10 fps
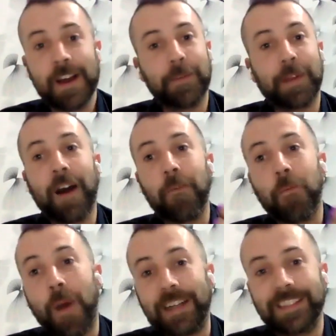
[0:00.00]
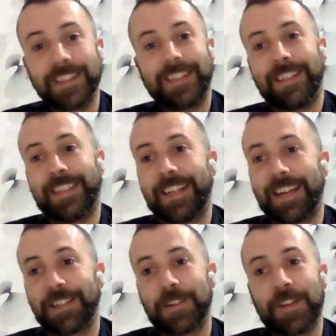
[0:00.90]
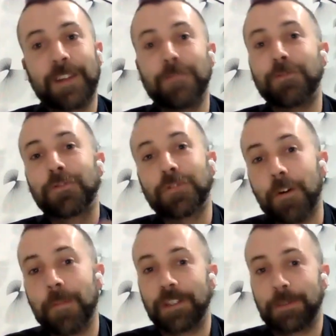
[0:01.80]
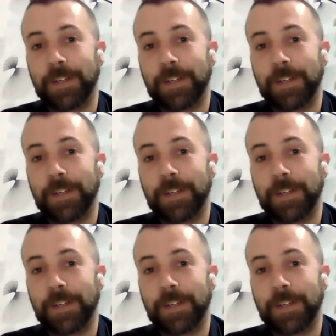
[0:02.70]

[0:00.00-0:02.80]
We can't wait to see that. So thank you so much,